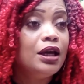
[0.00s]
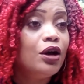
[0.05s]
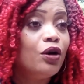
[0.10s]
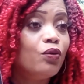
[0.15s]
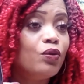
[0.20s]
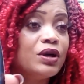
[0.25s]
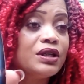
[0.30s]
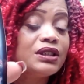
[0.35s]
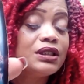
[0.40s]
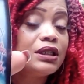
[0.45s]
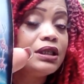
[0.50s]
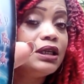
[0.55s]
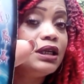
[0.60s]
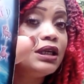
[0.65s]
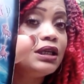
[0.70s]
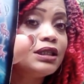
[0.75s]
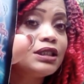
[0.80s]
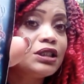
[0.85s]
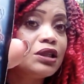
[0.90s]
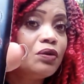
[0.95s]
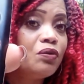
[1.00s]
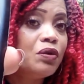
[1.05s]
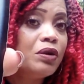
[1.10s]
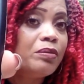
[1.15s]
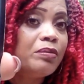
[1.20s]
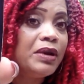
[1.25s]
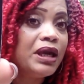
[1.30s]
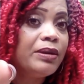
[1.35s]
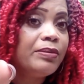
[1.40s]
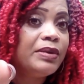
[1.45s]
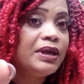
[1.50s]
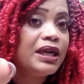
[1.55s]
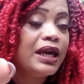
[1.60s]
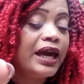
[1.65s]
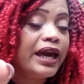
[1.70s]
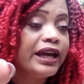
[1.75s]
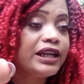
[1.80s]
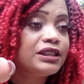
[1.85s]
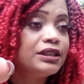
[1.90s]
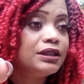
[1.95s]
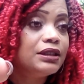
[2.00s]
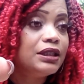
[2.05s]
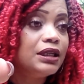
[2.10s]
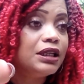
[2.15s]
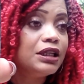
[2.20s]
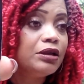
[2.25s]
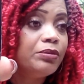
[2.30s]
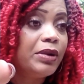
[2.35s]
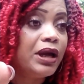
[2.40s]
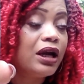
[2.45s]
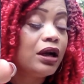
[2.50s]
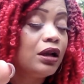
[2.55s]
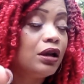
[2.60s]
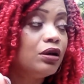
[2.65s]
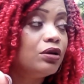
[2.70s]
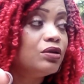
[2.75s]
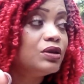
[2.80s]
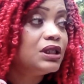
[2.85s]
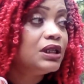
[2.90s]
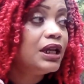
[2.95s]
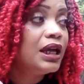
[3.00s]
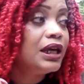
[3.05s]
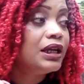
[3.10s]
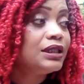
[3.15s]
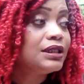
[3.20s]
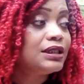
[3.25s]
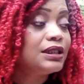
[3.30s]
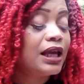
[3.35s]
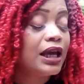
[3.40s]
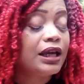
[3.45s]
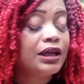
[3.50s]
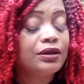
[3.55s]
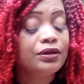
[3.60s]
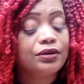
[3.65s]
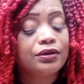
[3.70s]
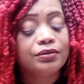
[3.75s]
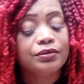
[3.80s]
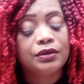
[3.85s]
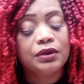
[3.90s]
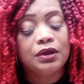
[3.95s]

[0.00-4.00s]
once again, someone may be actually thinking about closing out a cycle